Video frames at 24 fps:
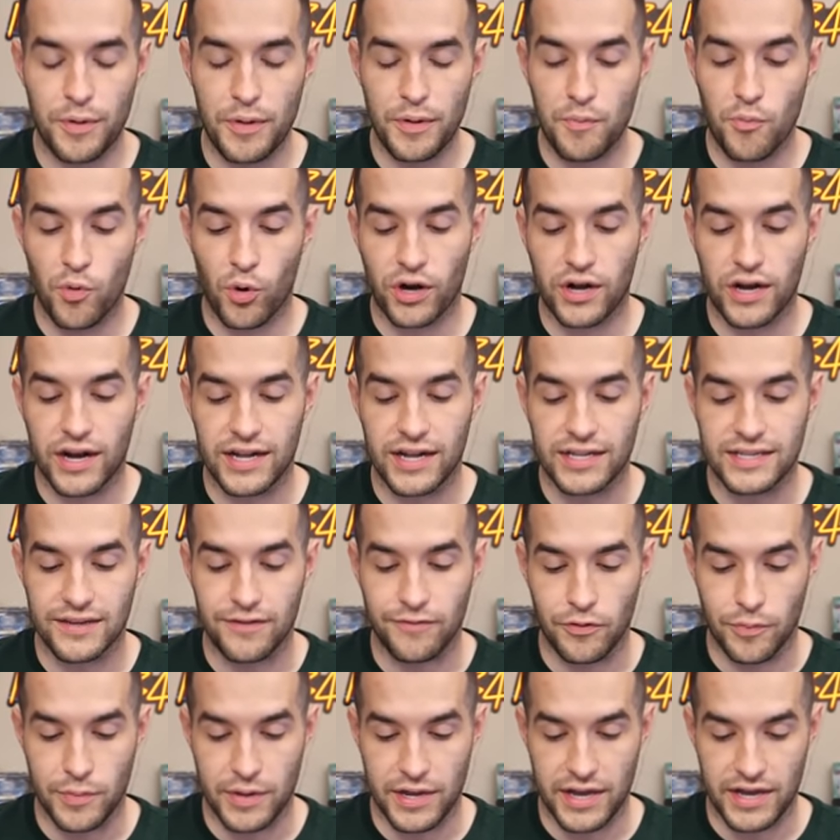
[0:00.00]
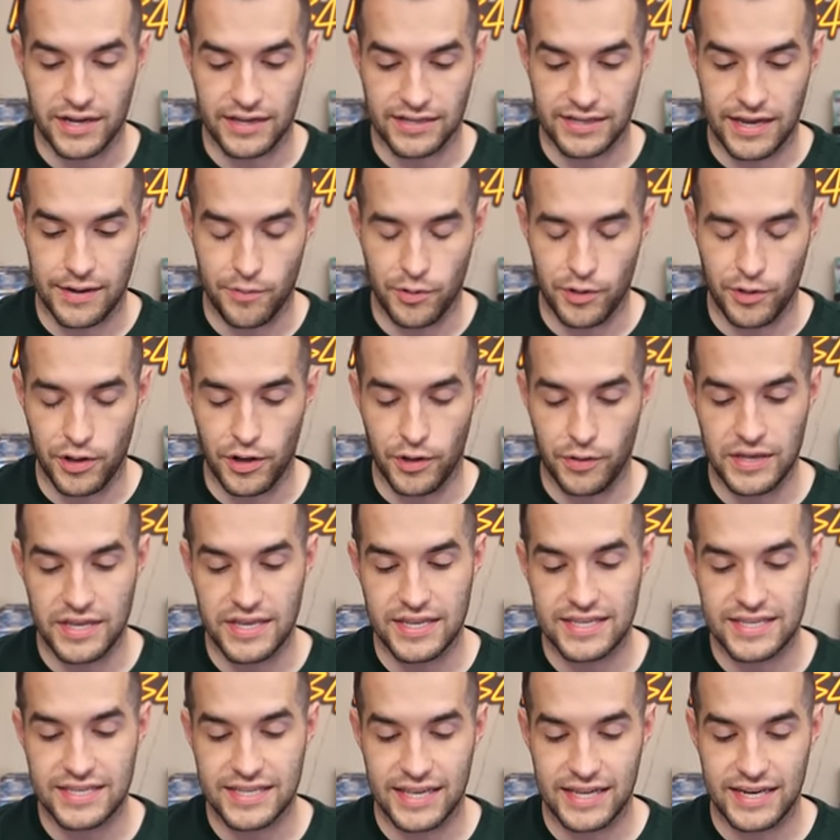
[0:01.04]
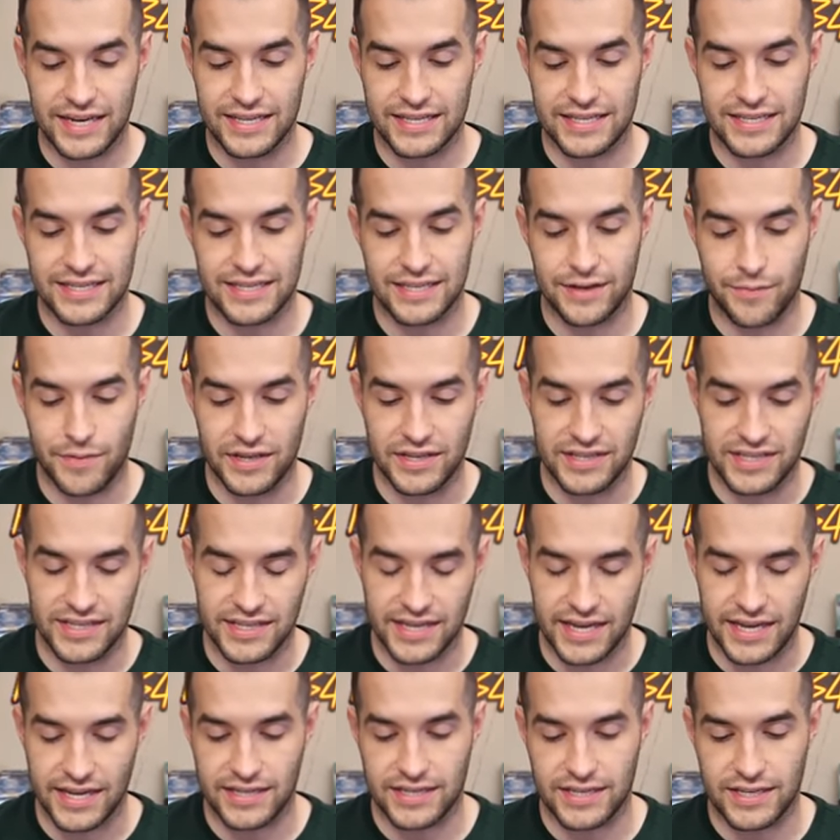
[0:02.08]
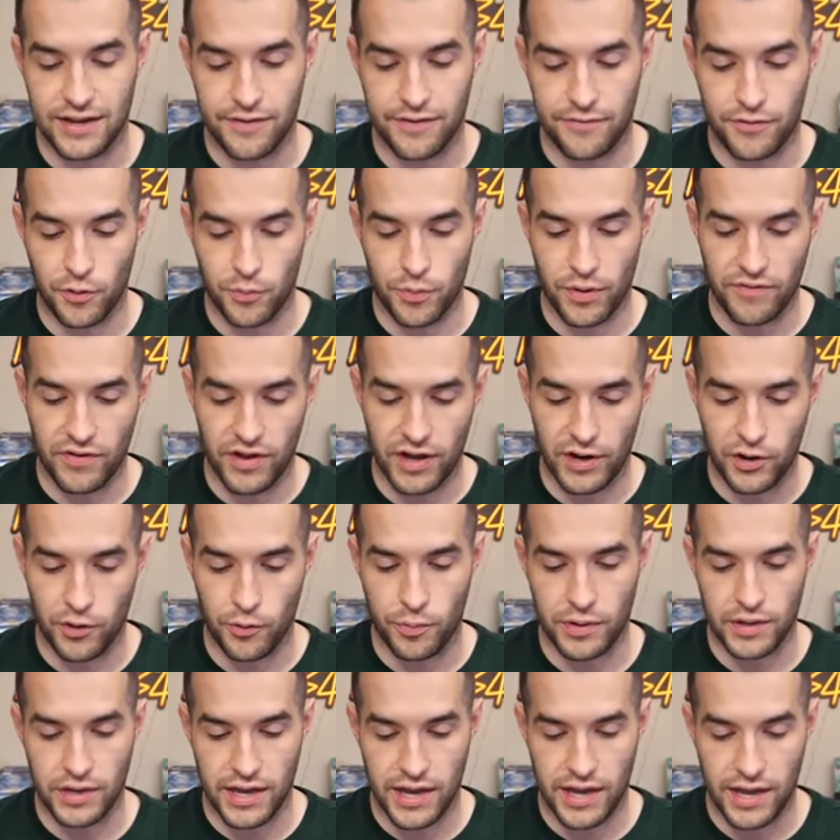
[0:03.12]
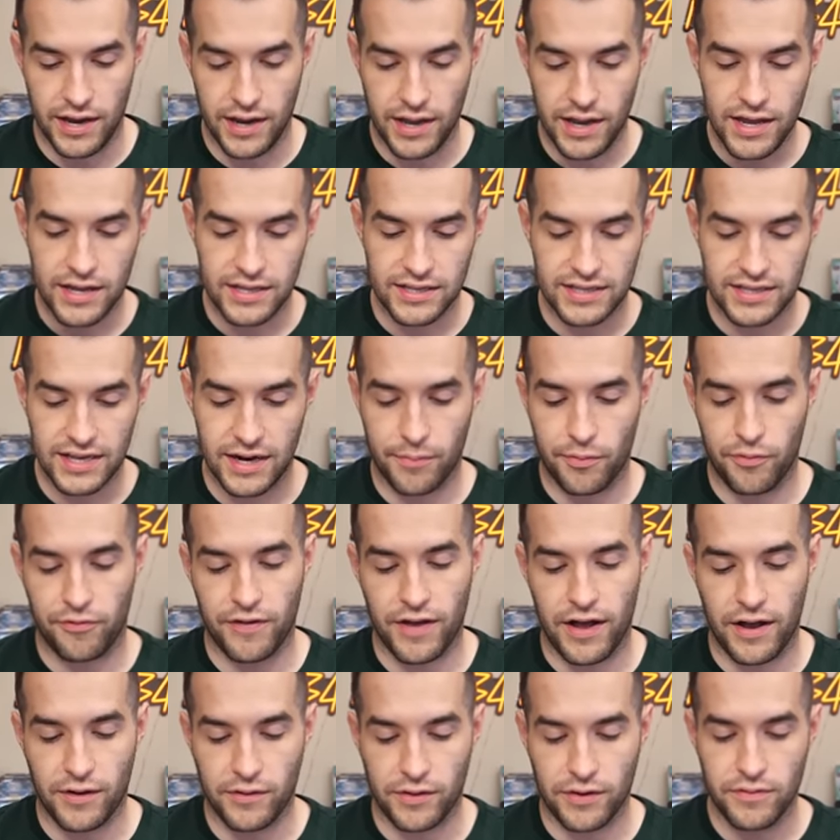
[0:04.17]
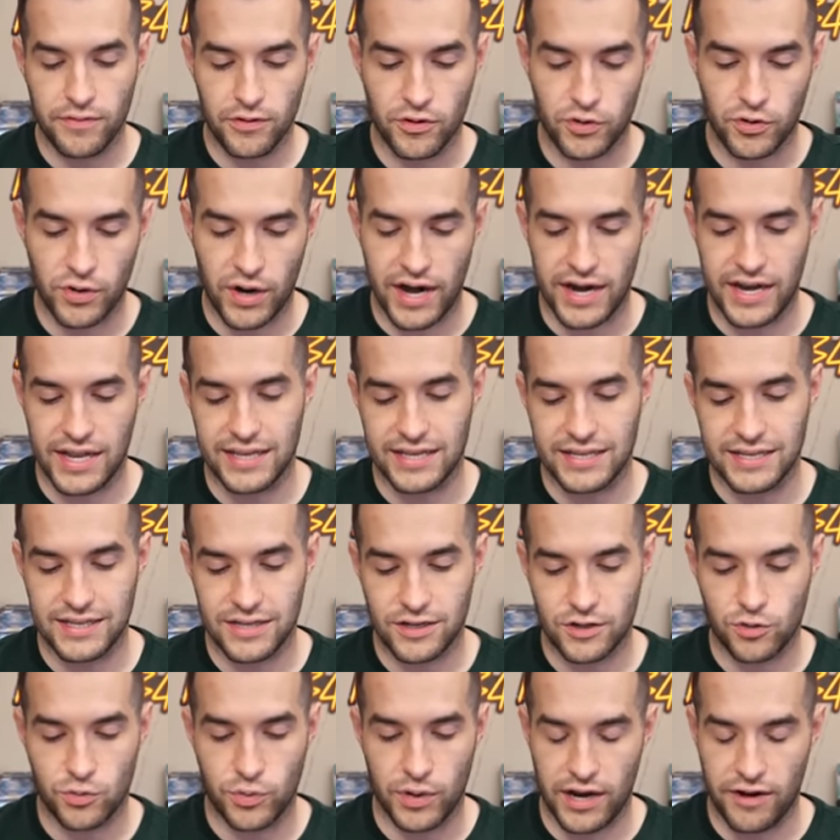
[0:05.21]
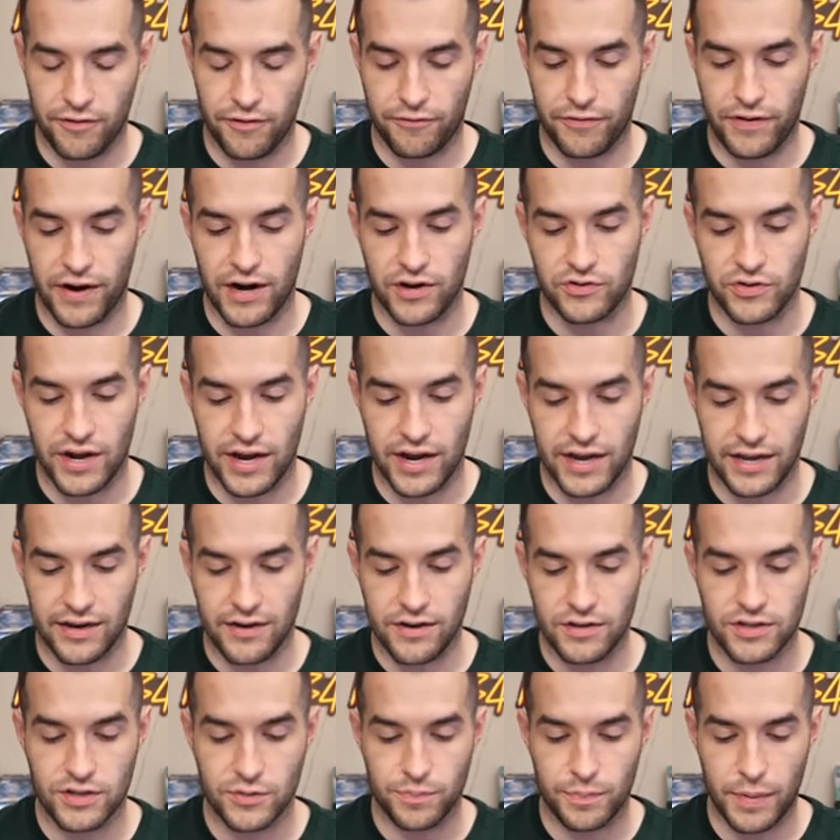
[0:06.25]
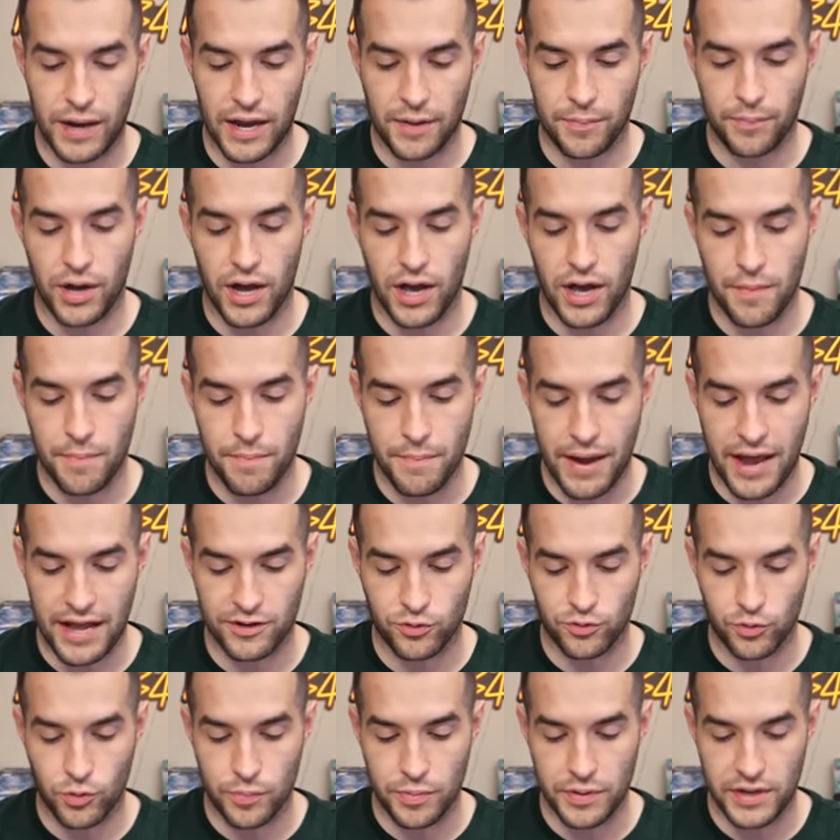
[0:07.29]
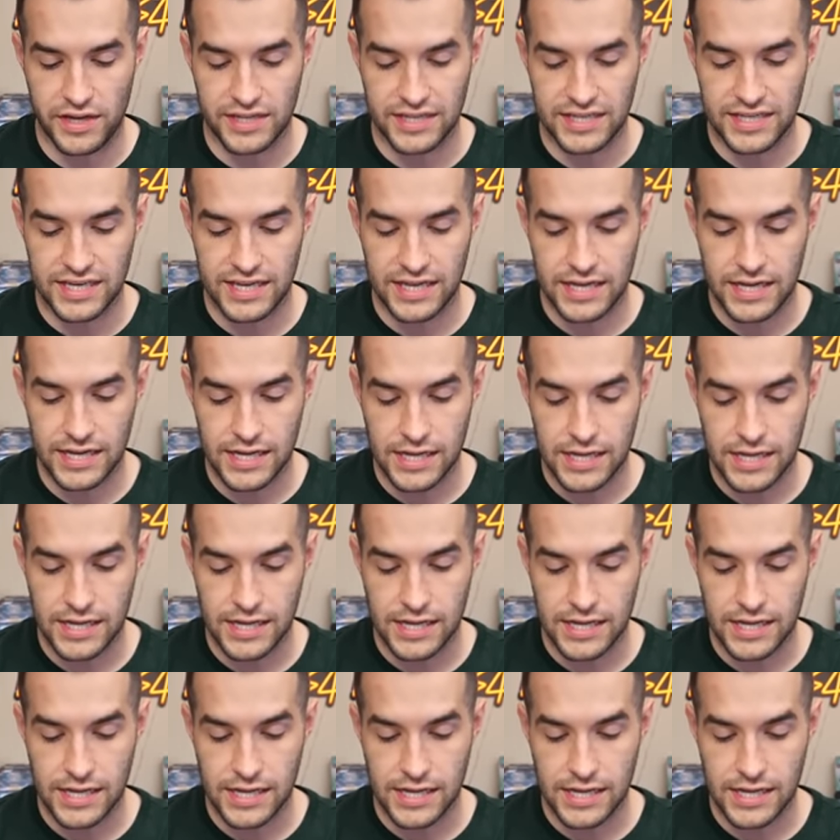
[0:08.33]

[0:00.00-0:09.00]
will be more content from EX Gamer though. He sent us some insane stuff that we have not opened yet. Cyber Falcon, Gradius, Twin-Headed Fire Dragon, Spikebot, Matsor Beast.